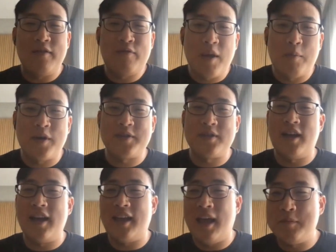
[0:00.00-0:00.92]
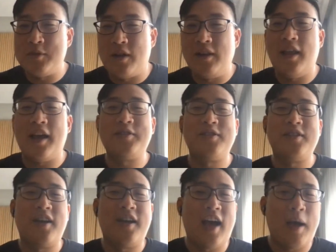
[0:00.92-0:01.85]
frameworks like Amazon
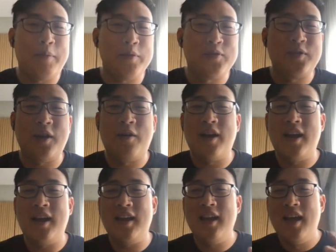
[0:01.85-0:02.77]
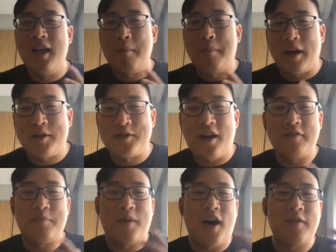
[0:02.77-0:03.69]
Alexa, Apple Siri,
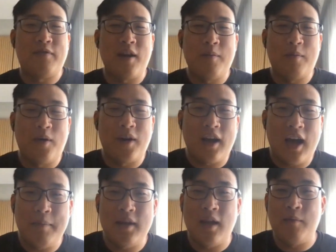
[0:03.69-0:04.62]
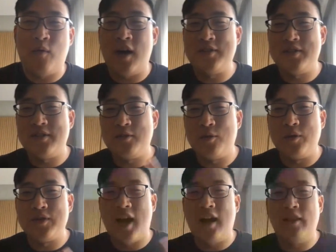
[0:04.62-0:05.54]
Microsoft Bot Framework, IBM Watson,
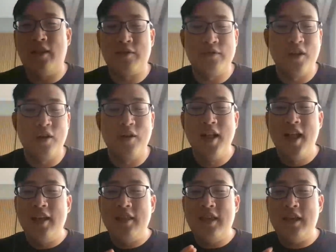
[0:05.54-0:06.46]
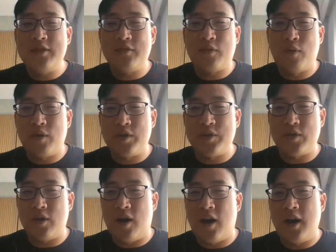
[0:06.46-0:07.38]
Google Dialogflow. These, of
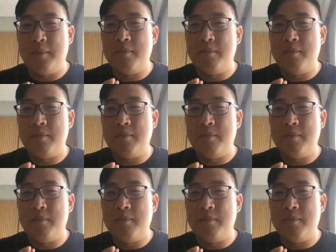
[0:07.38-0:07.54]
course, are